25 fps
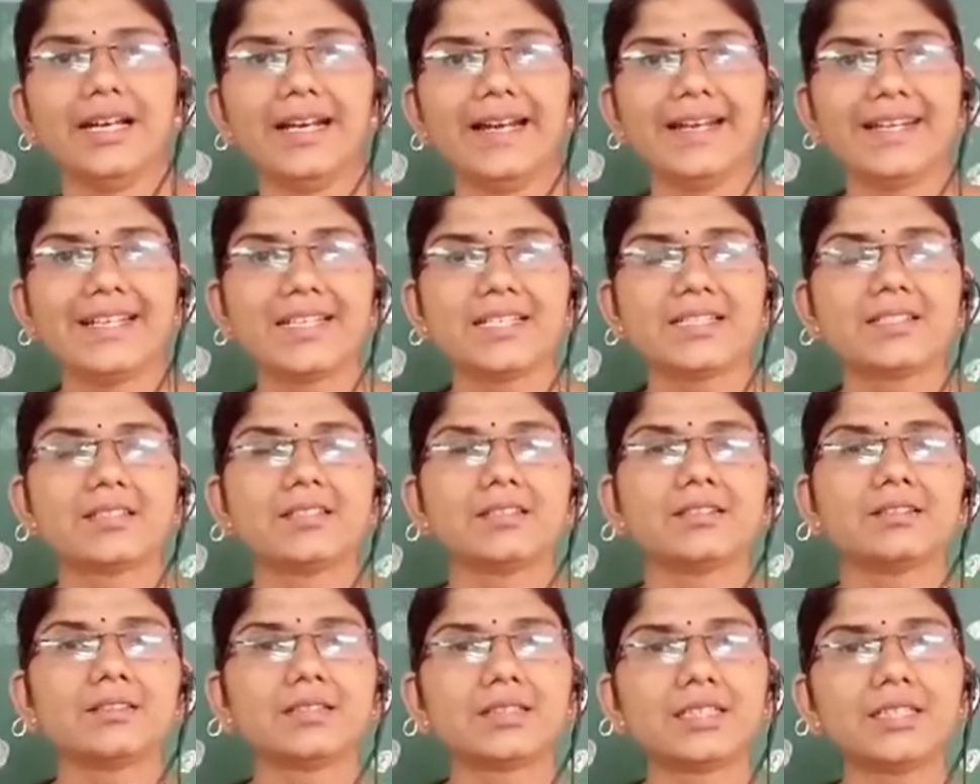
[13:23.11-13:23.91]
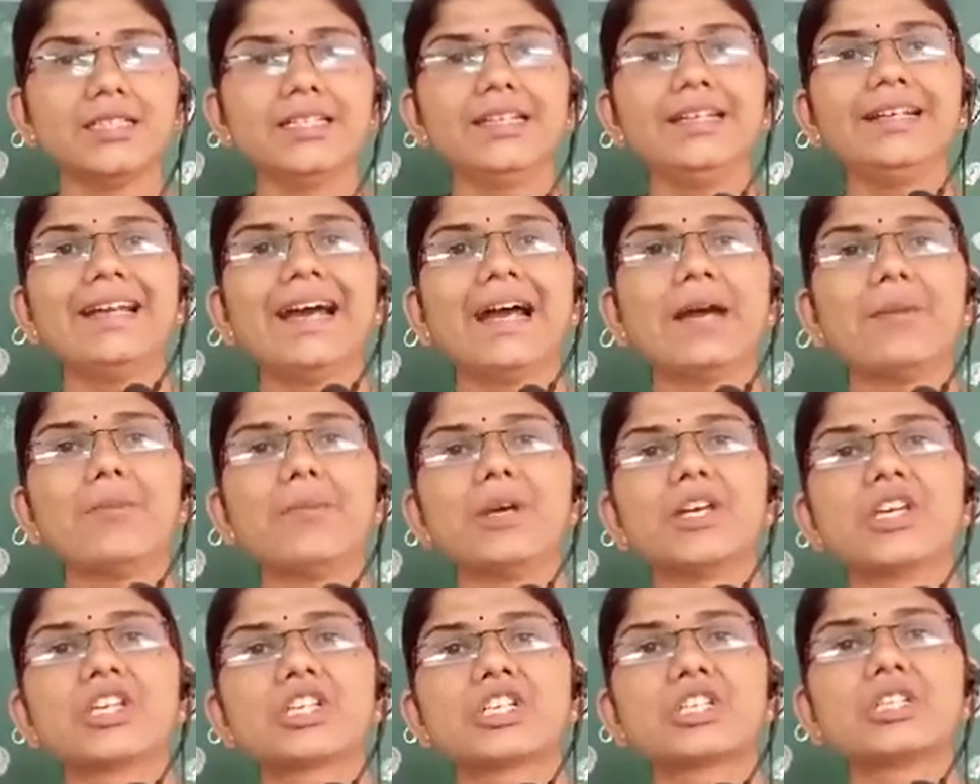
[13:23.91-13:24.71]
it is the
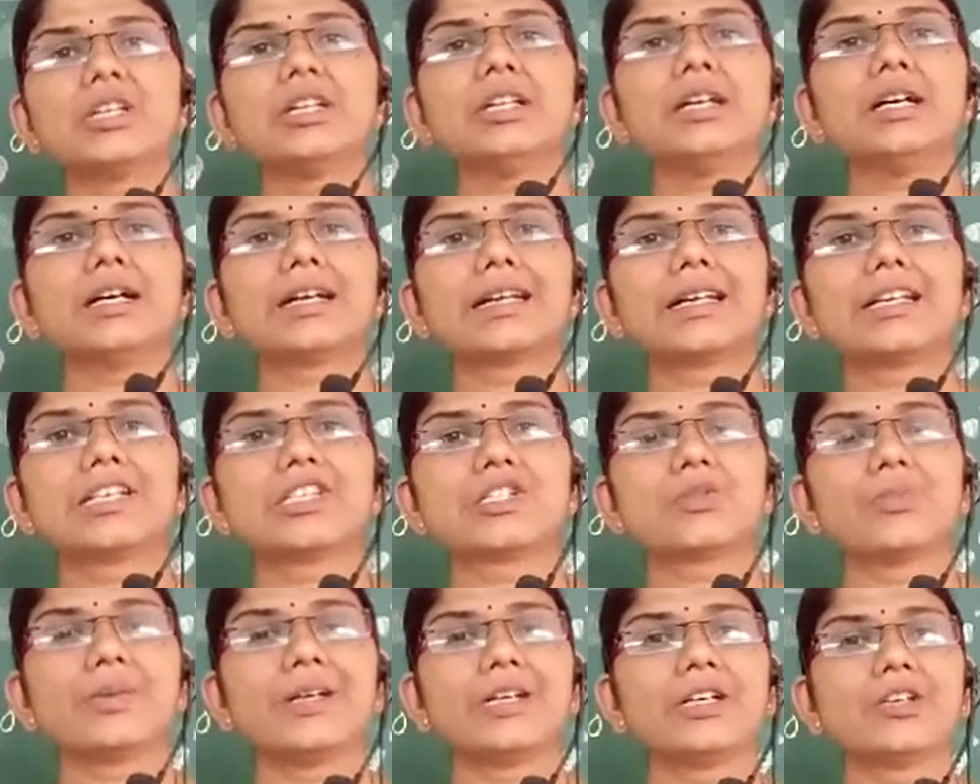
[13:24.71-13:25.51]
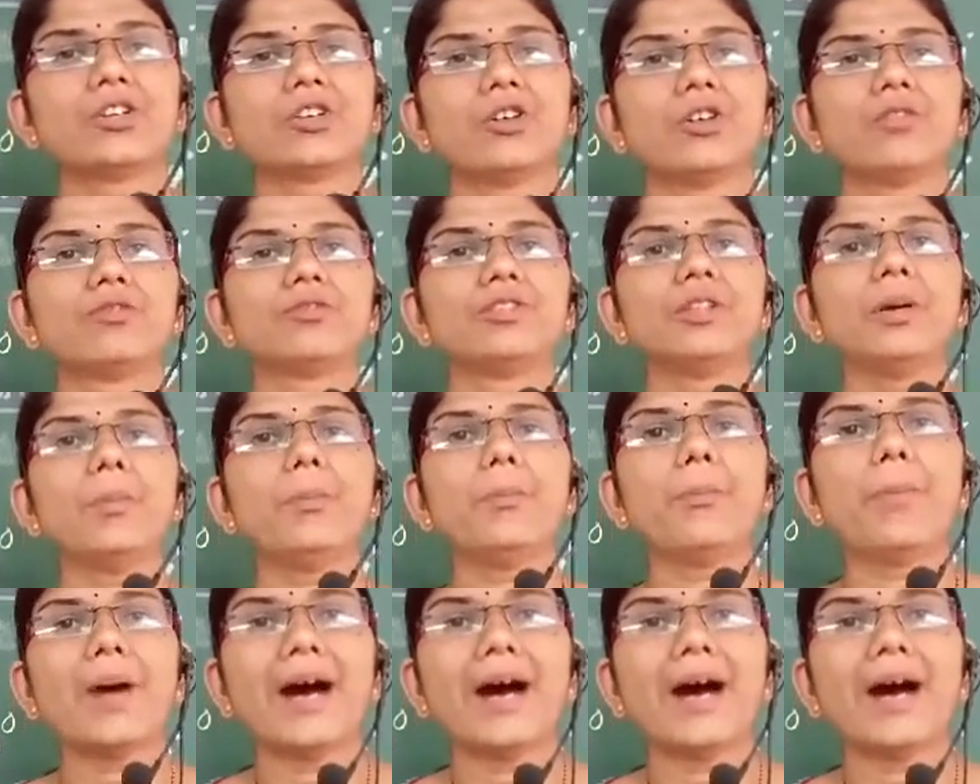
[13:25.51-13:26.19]
three-dimensional arrangement of the